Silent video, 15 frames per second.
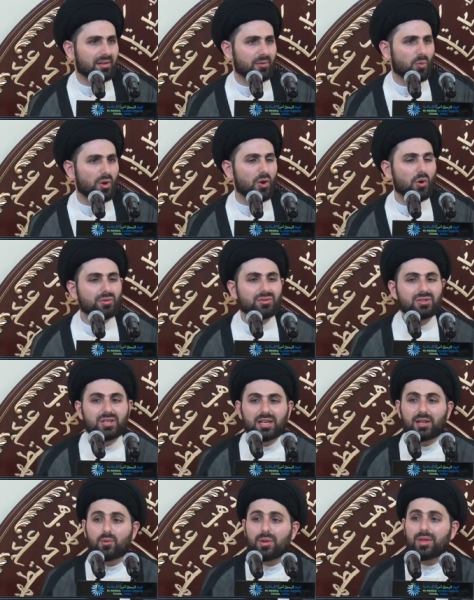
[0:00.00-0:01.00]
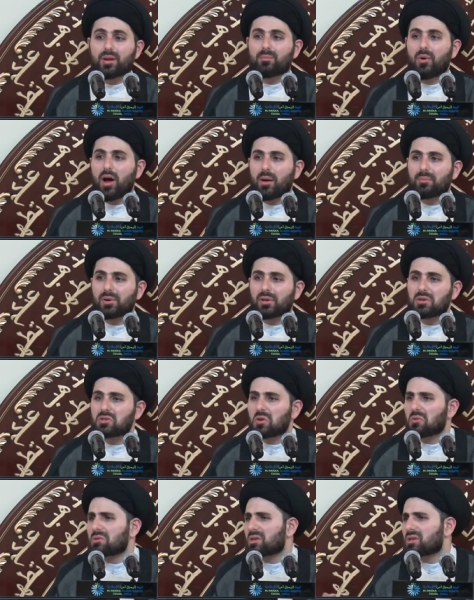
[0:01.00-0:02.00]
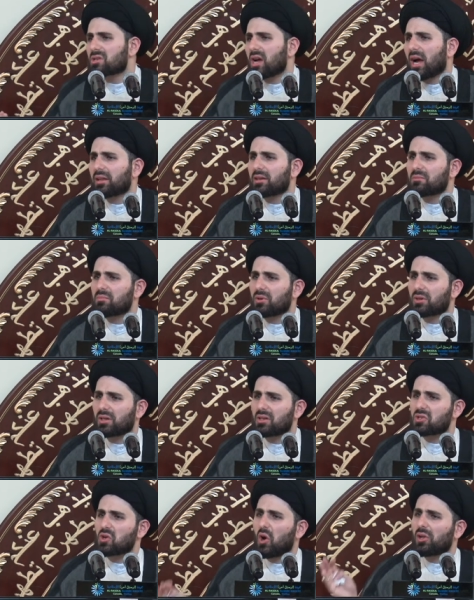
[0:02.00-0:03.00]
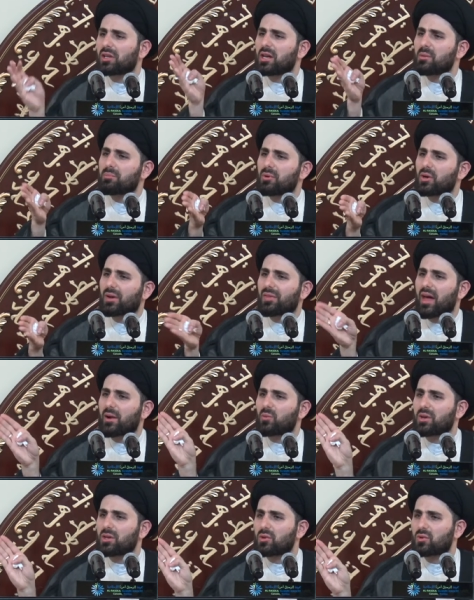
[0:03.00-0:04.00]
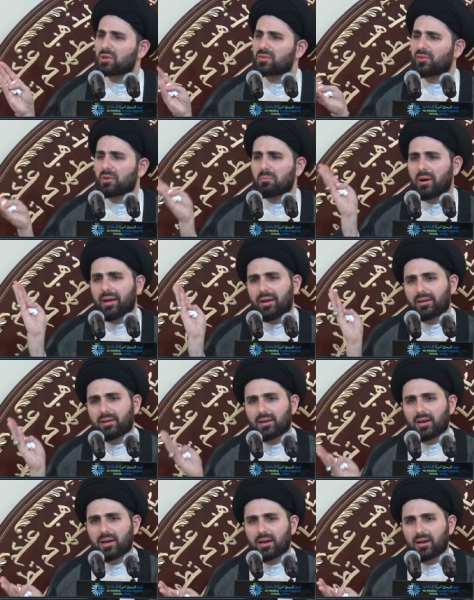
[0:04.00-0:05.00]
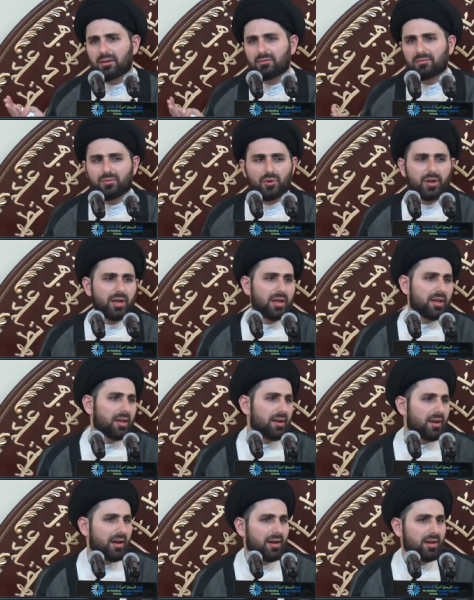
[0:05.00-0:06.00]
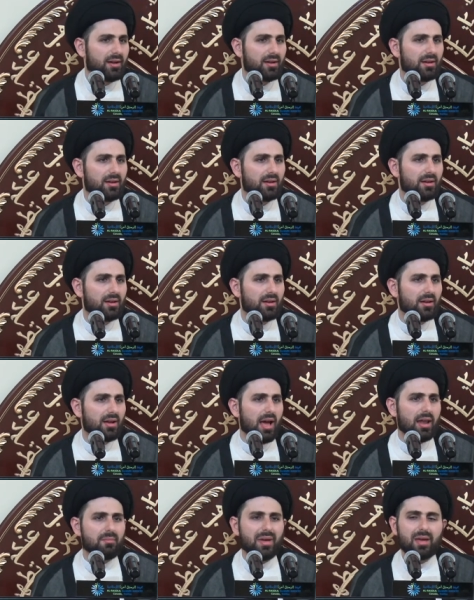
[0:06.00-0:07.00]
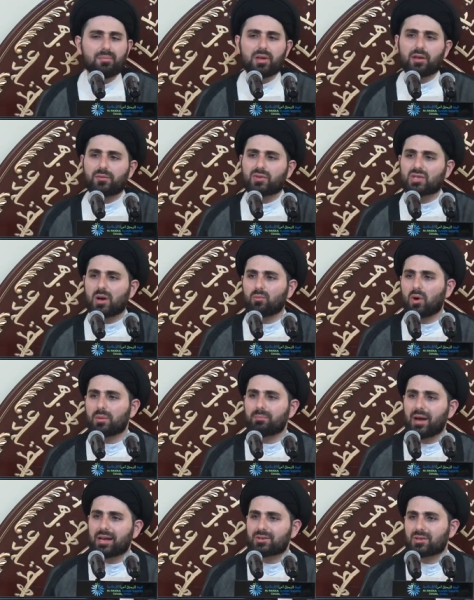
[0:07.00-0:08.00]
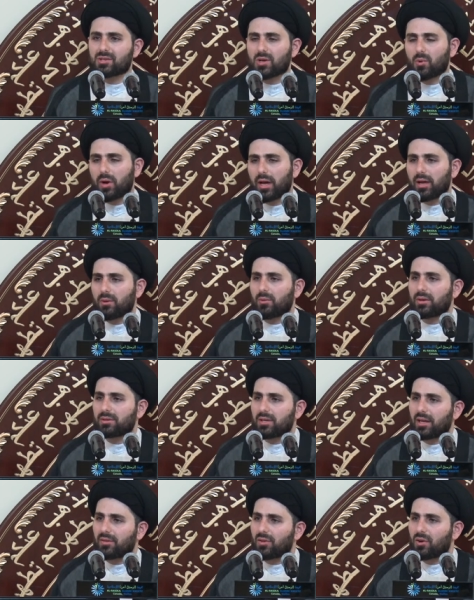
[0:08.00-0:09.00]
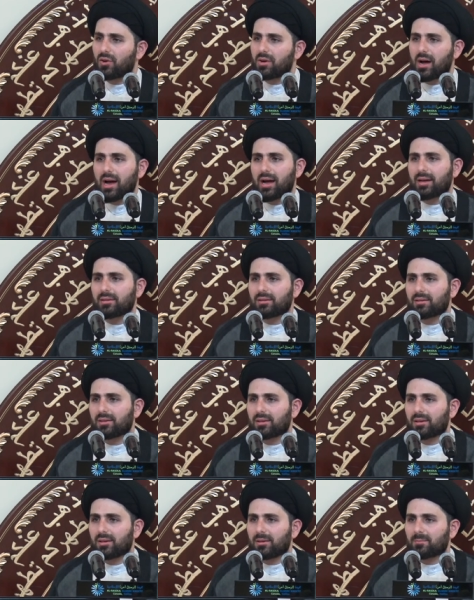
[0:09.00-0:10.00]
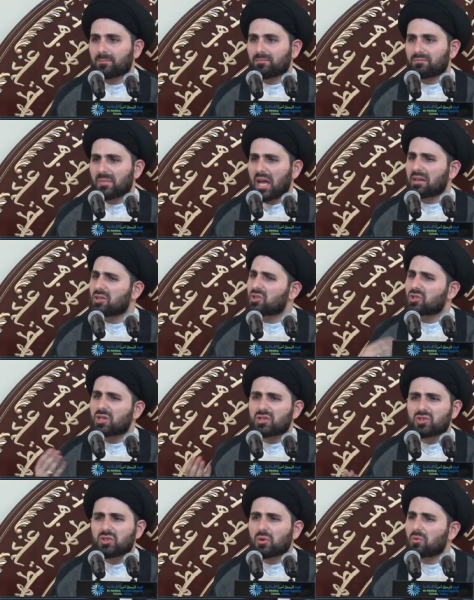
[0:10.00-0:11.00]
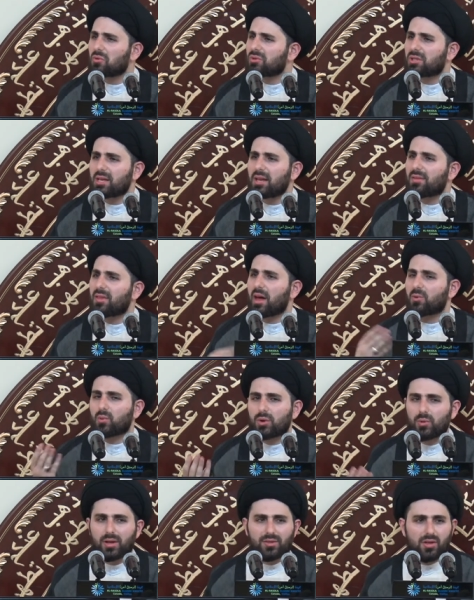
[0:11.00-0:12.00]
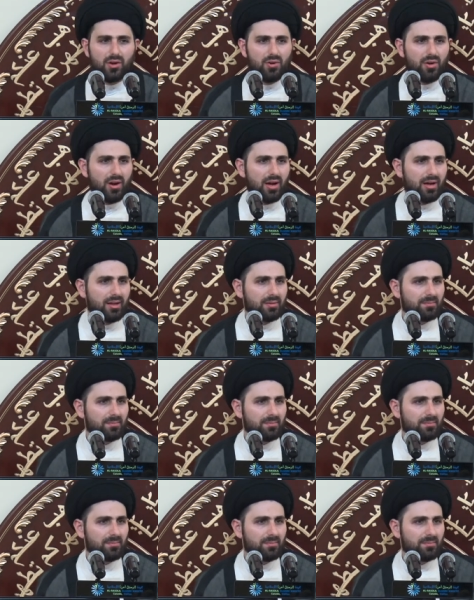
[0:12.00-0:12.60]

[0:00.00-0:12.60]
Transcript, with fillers: We don't deal with it properly. So it's a silent book. It's only a book that we use for barakah, for khira, And maybe if someone passes away, we take the Quran. And it's just a routine that we read the Quran.